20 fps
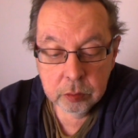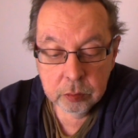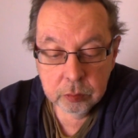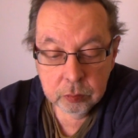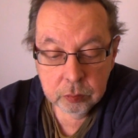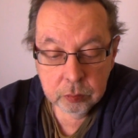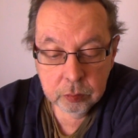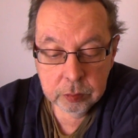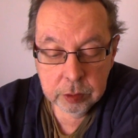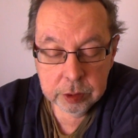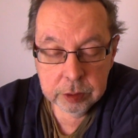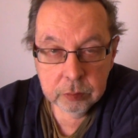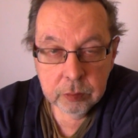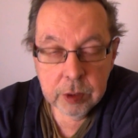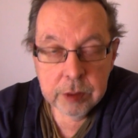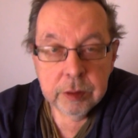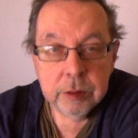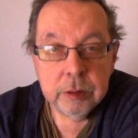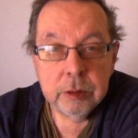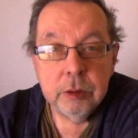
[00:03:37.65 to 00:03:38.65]

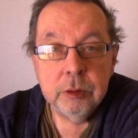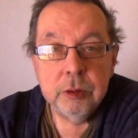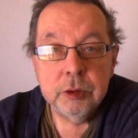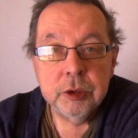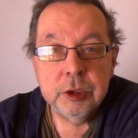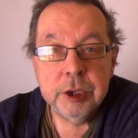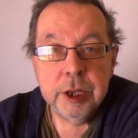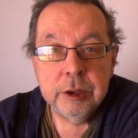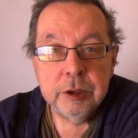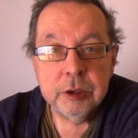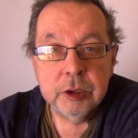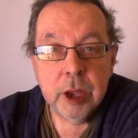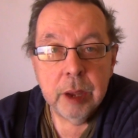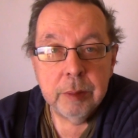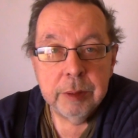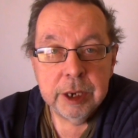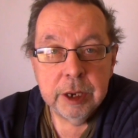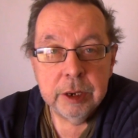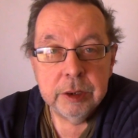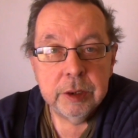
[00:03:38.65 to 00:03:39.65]
whether new states
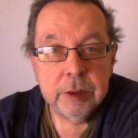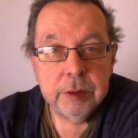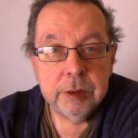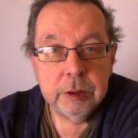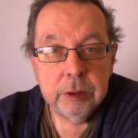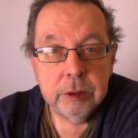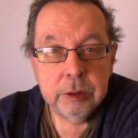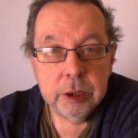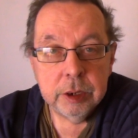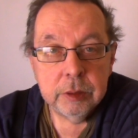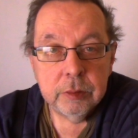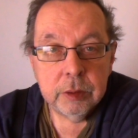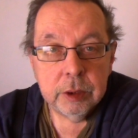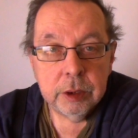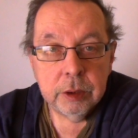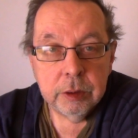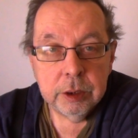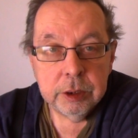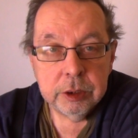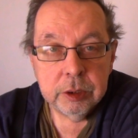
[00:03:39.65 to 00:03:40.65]
coming into the Union were
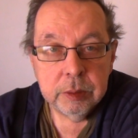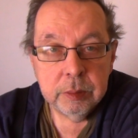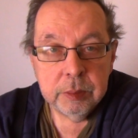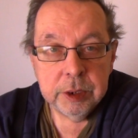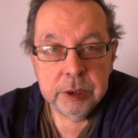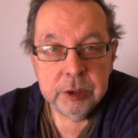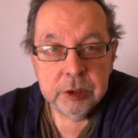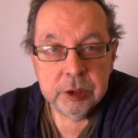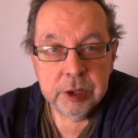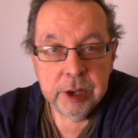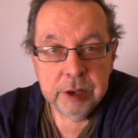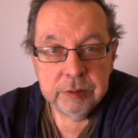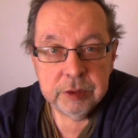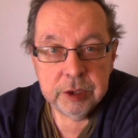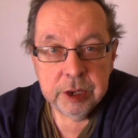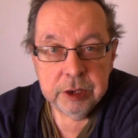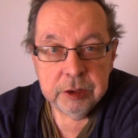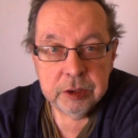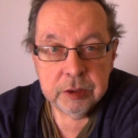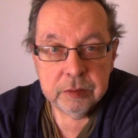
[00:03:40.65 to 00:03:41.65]
going to be slave
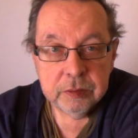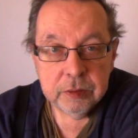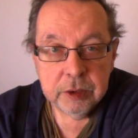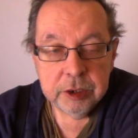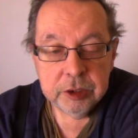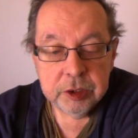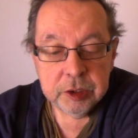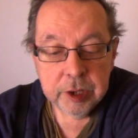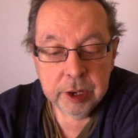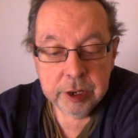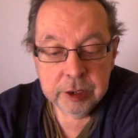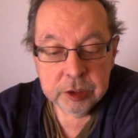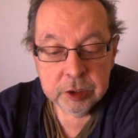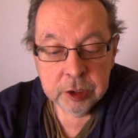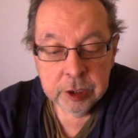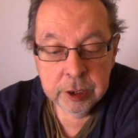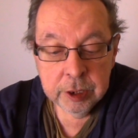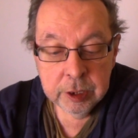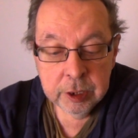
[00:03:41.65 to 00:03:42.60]
states or free states.